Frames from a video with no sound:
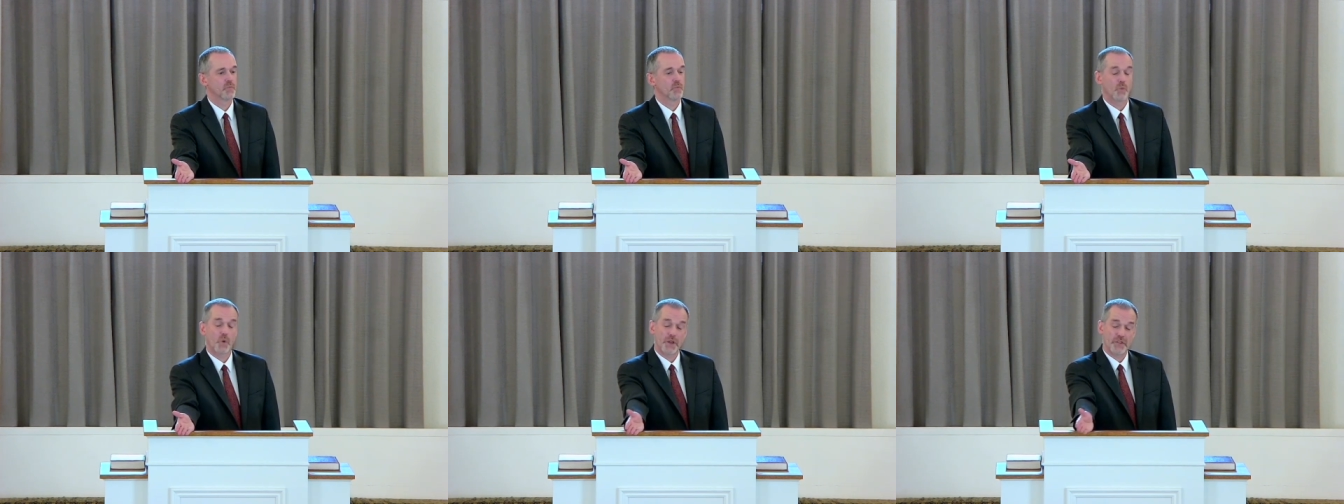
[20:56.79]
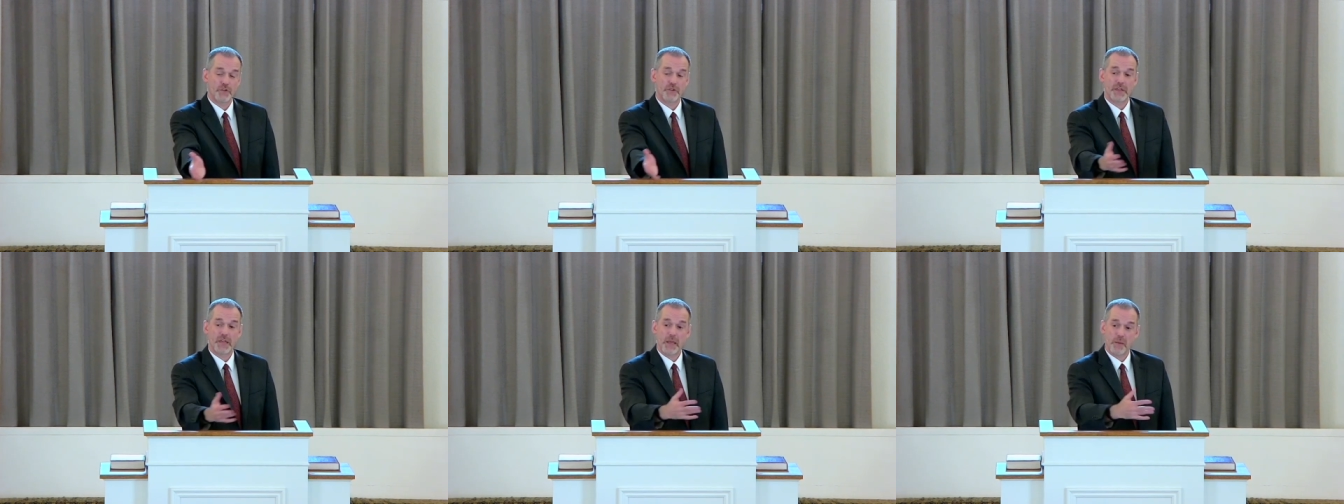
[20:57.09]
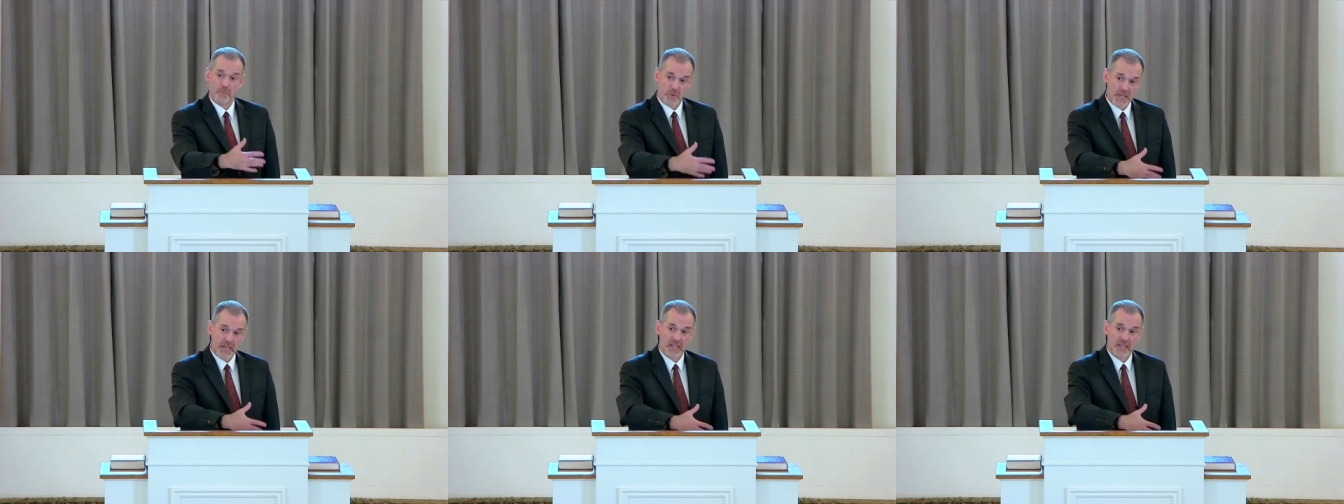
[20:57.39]
whether
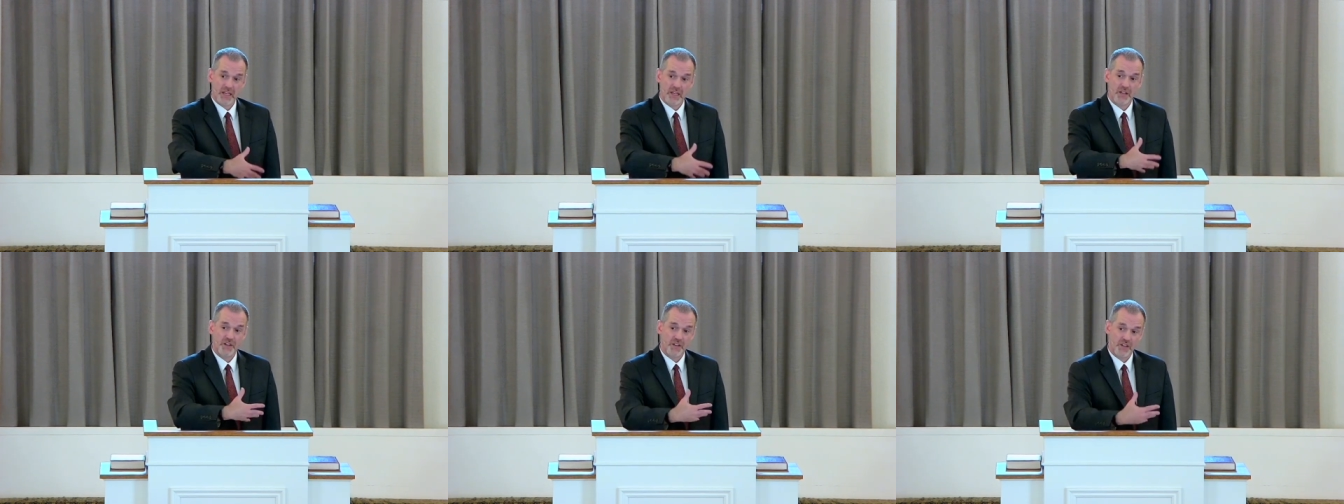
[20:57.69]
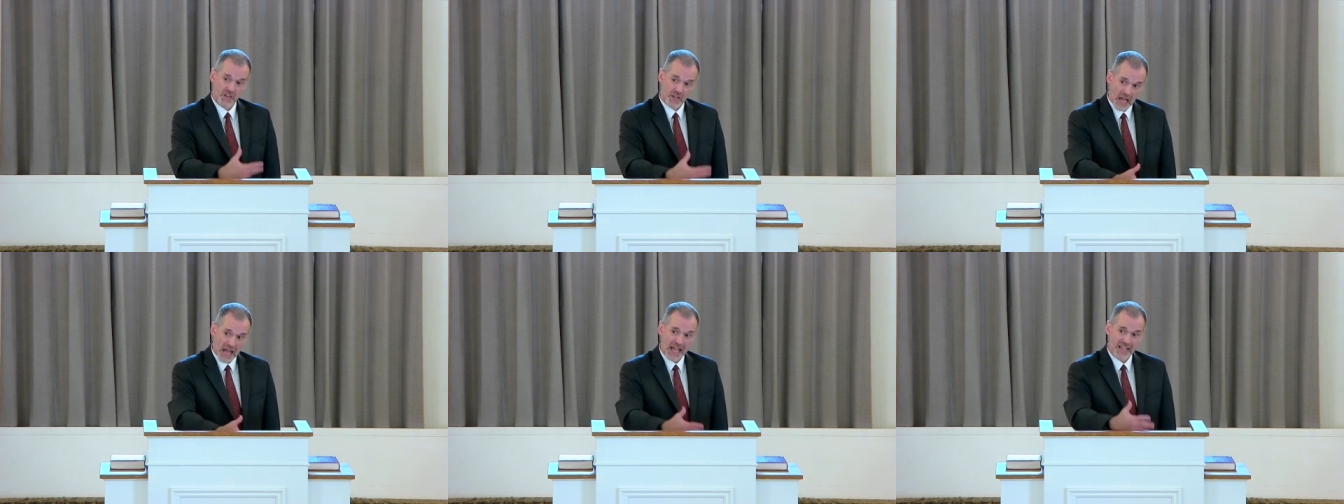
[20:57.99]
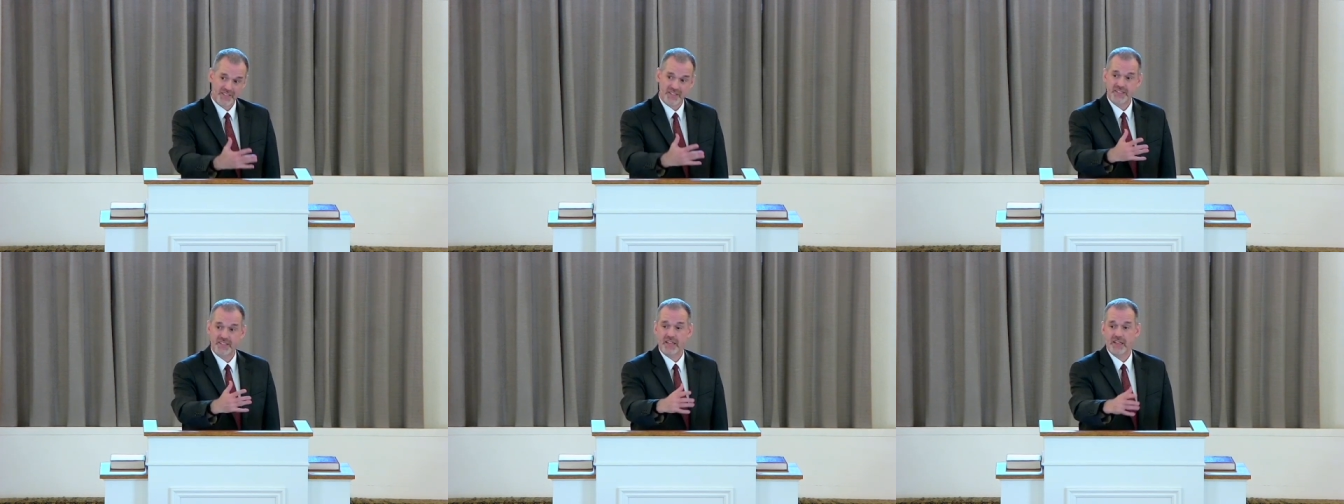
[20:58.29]
they be
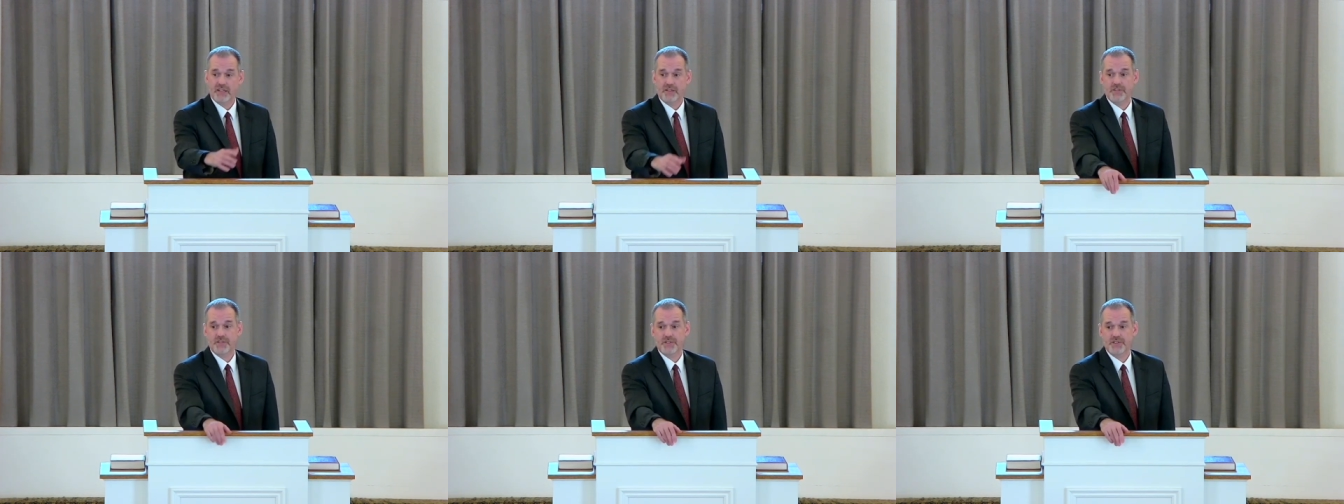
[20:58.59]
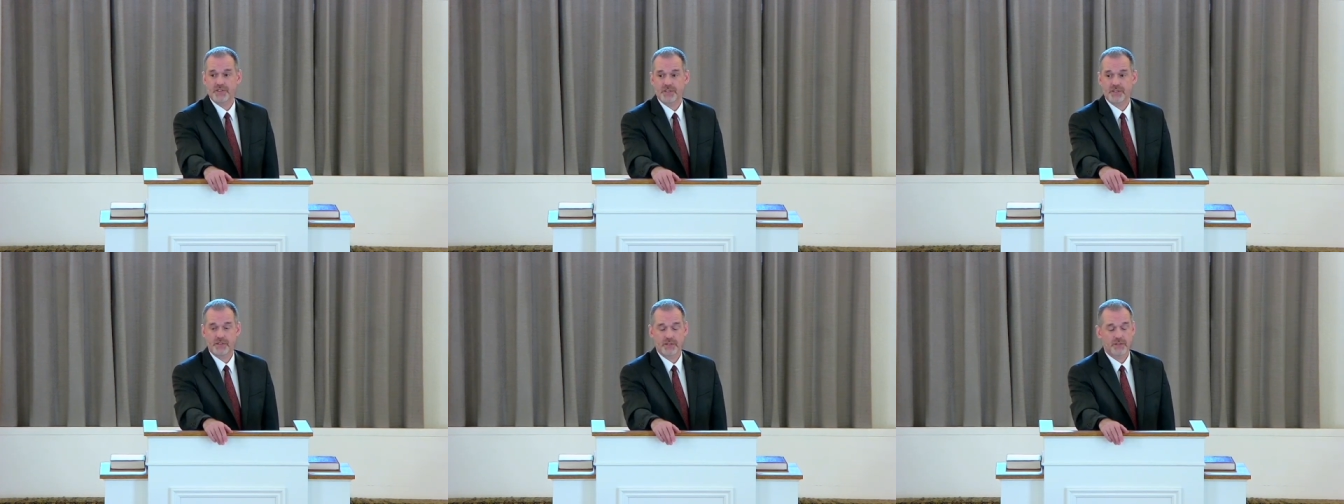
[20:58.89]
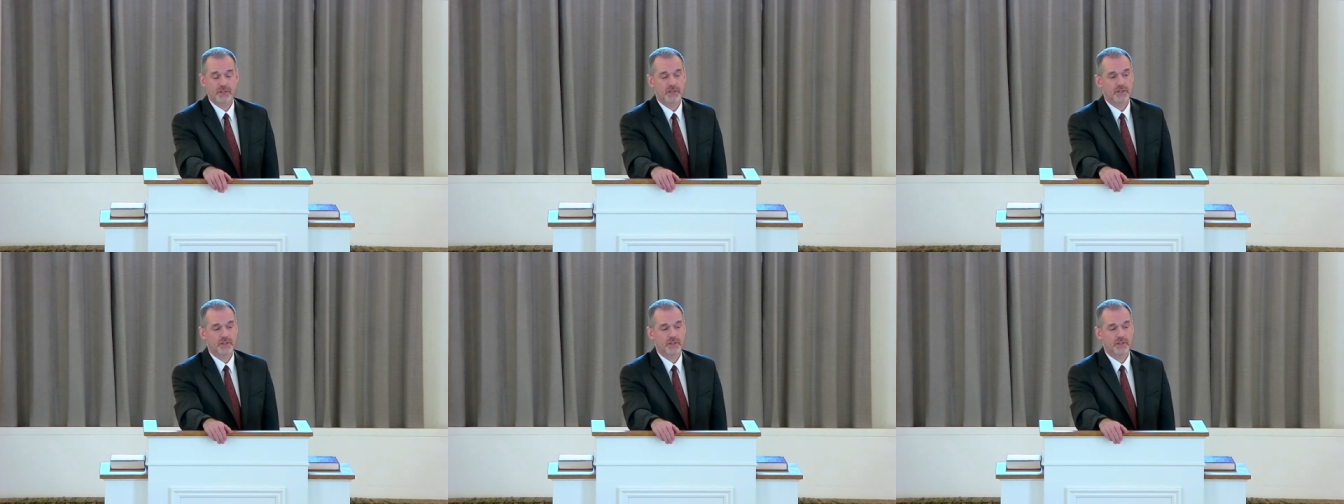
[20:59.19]
Gnostics,